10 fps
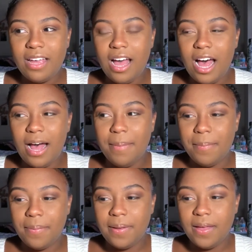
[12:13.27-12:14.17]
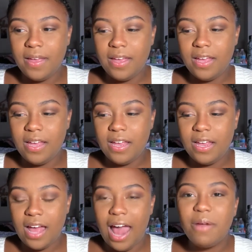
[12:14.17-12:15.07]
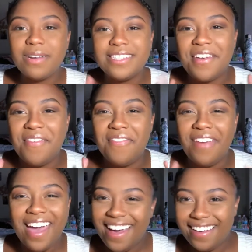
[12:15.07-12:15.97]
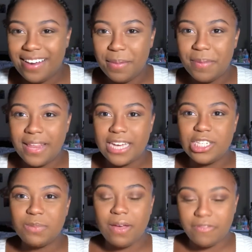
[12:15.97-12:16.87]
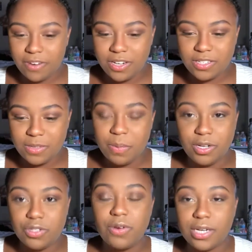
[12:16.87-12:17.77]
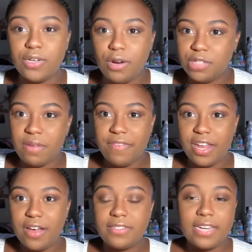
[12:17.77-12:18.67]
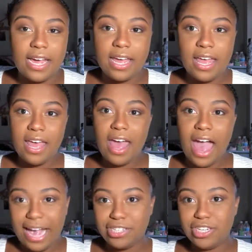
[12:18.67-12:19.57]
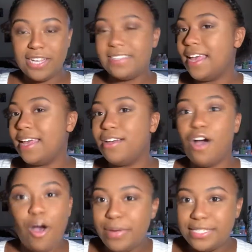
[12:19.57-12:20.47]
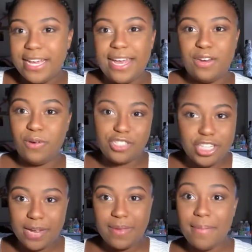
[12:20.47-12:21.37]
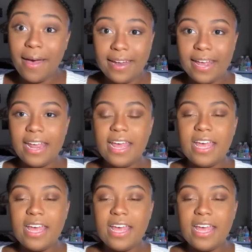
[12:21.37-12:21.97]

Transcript: I don't want to say fan, but, like, she's my first person who actually watches my videos and, like, actually is, like, commenting and questioning me about it,